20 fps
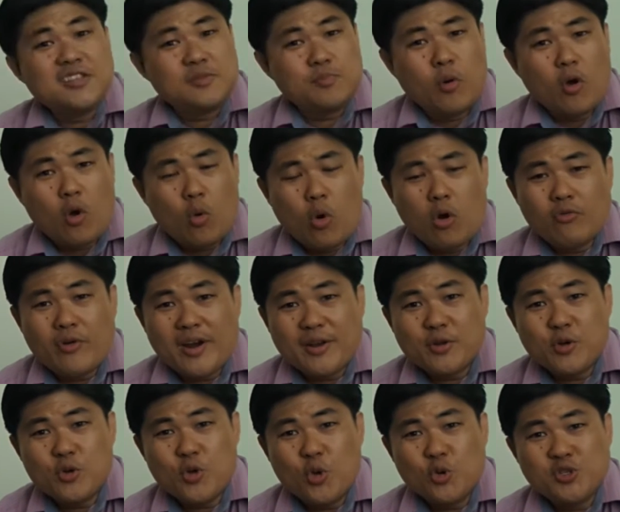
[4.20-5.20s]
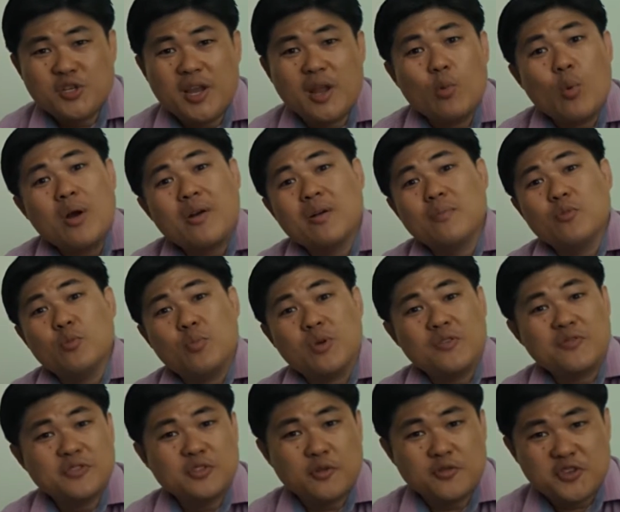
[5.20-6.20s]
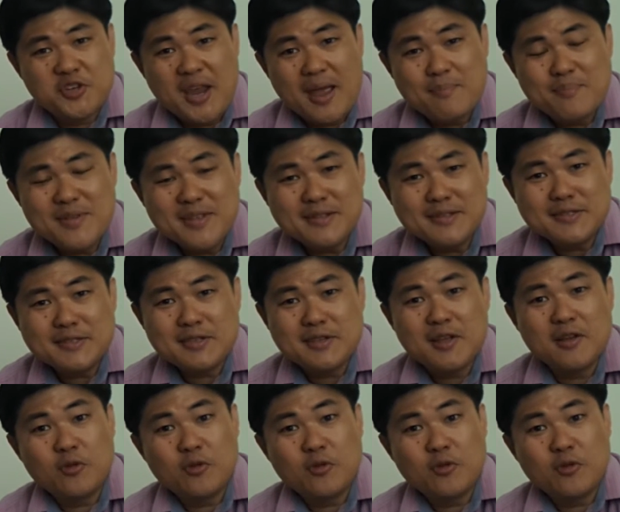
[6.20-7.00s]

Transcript: this is Paul Wong, Radical Coaching, and welcome to Breakfast of Champions.